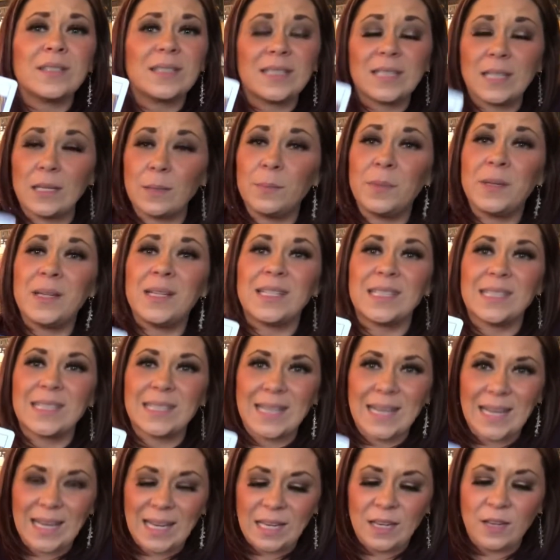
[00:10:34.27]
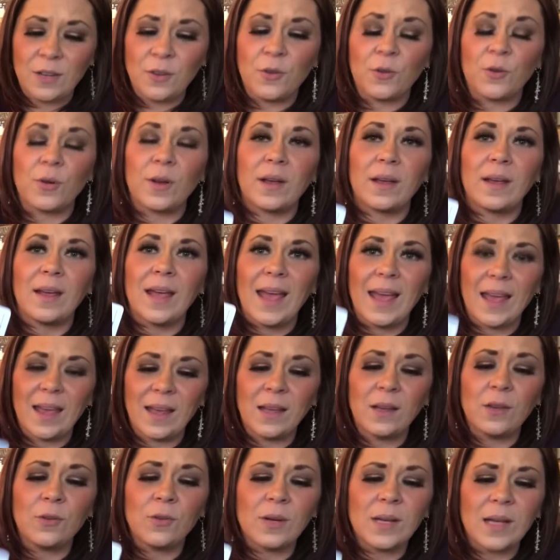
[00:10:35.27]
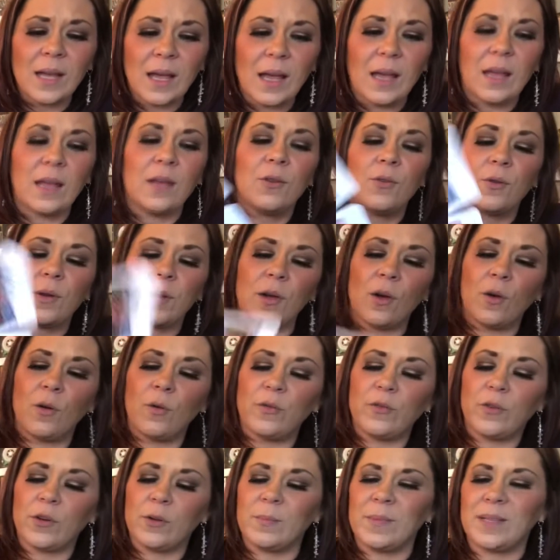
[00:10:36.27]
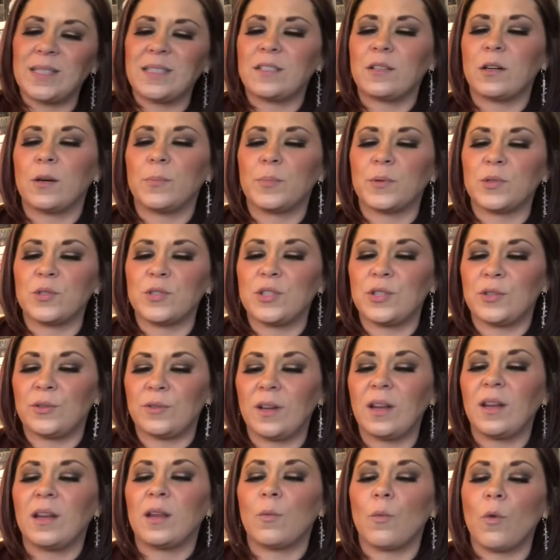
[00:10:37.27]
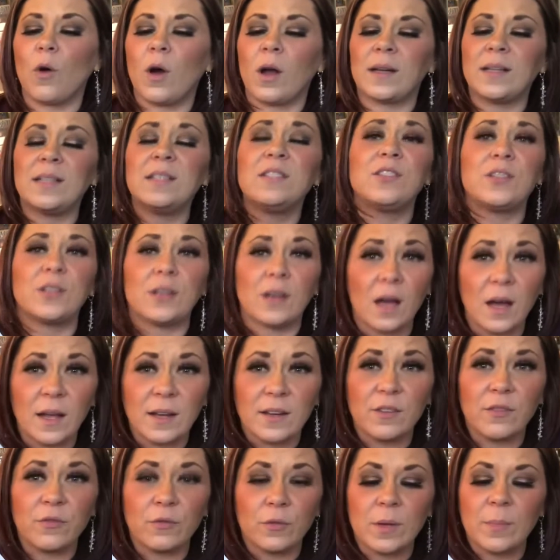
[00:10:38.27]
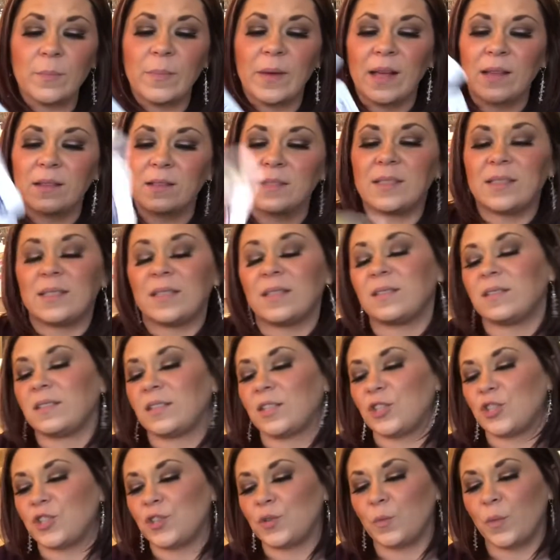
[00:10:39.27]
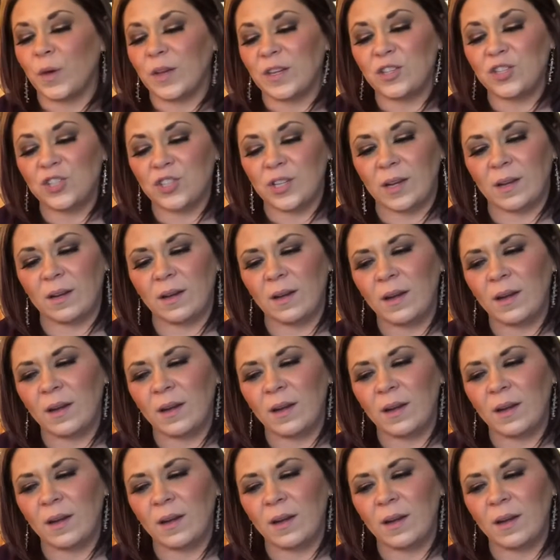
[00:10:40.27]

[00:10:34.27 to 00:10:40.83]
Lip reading: Somebody is angry over a missed opportunity, wanting to kind of rebalance the situation.